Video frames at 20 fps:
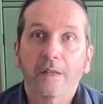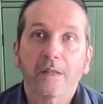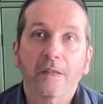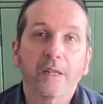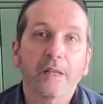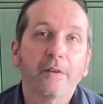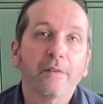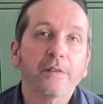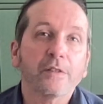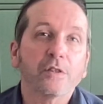
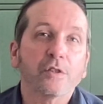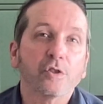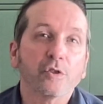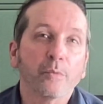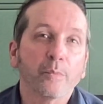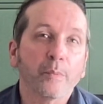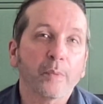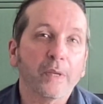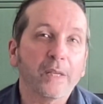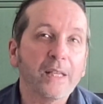there is
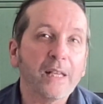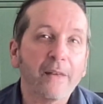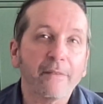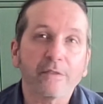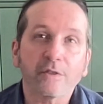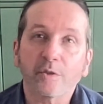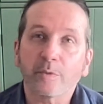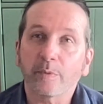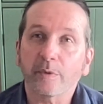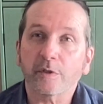some
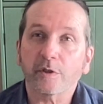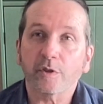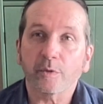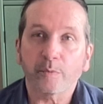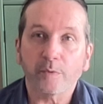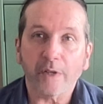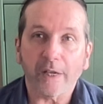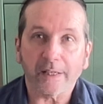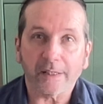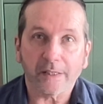inevitable
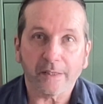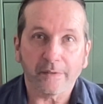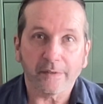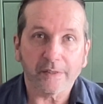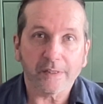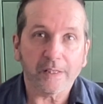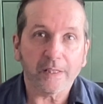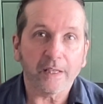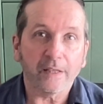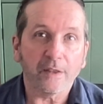
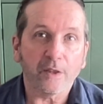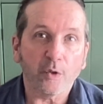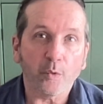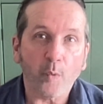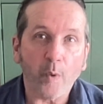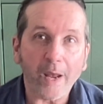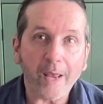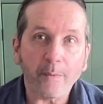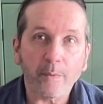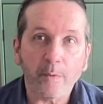subjectivity in the
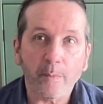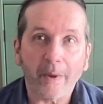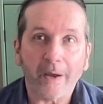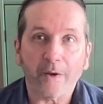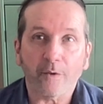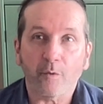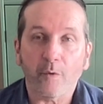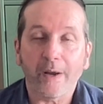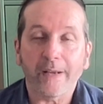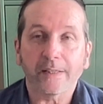way we
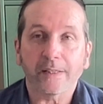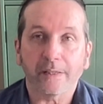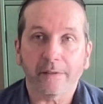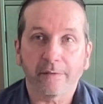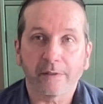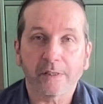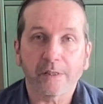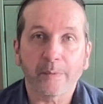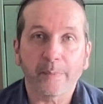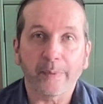might rate
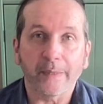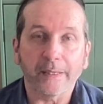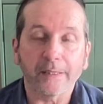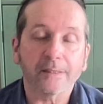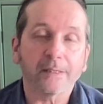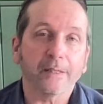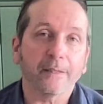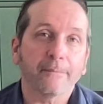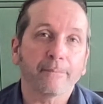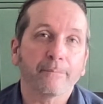
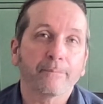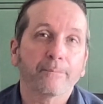irritability.